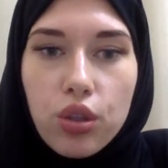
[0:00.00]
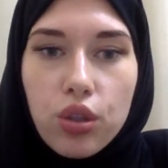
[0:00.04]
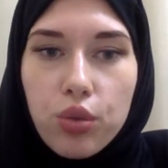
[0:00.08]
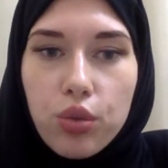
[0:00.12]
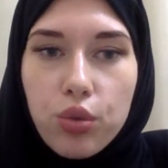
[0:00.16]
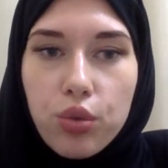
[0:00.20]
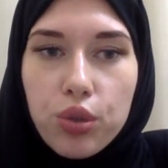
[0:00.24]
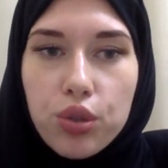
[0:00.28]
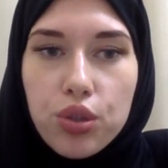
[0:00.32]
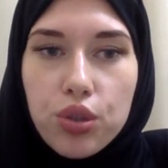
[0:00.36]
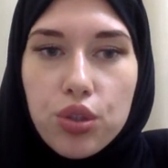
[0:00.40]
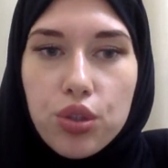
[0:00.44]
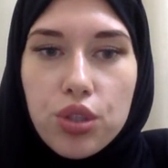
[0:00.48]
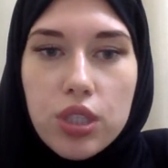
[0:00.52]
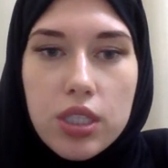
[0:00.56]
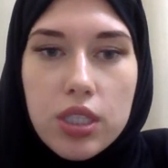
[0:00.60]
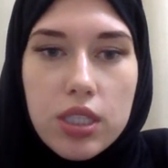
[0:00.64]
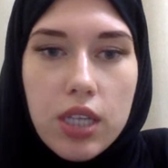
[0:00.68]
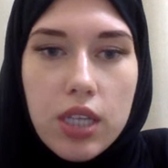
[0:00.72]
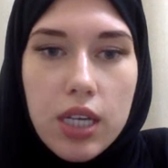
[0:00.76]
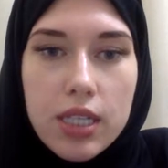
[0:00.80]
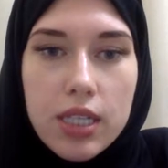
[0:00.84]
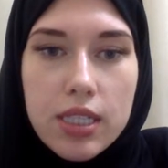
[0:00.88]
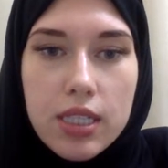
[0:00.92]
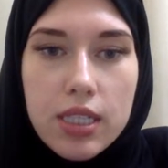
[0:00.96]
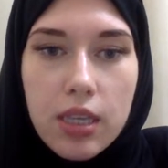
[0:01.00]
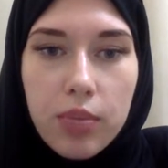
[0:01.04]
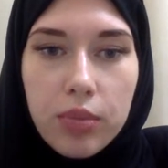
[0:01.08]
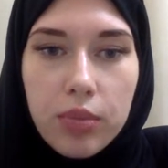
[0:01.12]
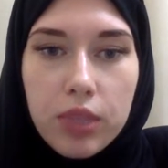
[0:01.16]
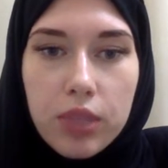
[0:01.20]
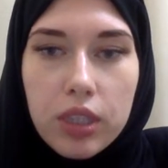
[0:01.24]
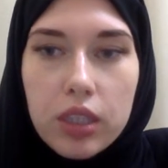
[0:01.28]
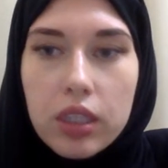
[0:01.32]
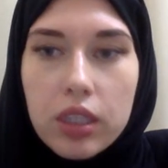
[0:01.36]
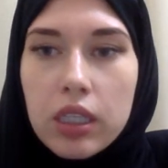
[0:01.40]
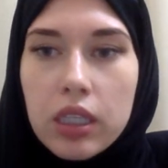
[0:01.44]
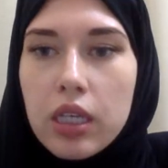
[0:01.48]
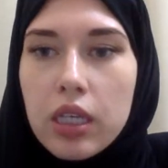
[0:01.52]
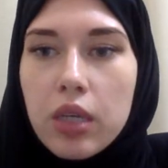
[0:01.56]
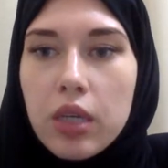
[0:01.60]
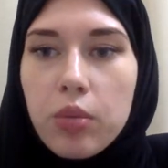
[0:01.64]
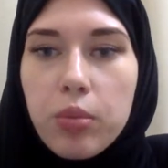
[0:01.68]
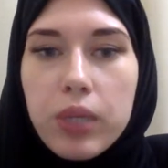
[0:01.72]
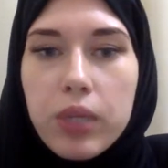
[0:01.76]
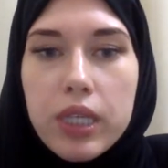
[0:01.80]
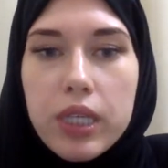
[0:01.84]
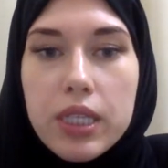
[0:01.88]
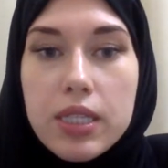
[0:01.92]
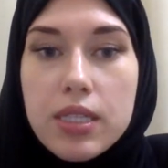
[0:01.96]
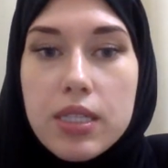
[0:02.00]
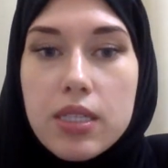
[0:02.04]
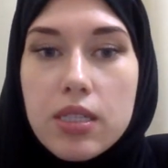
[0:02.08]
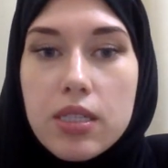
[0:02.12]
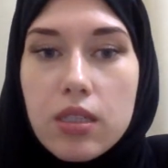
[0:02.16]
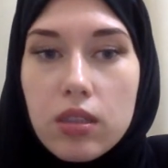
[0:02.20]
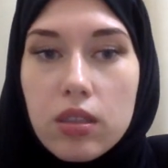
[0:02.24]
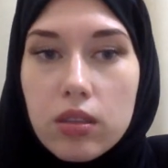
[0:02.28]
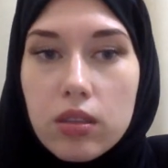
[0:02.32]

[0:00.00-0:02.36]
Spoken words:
you want to discuss something, please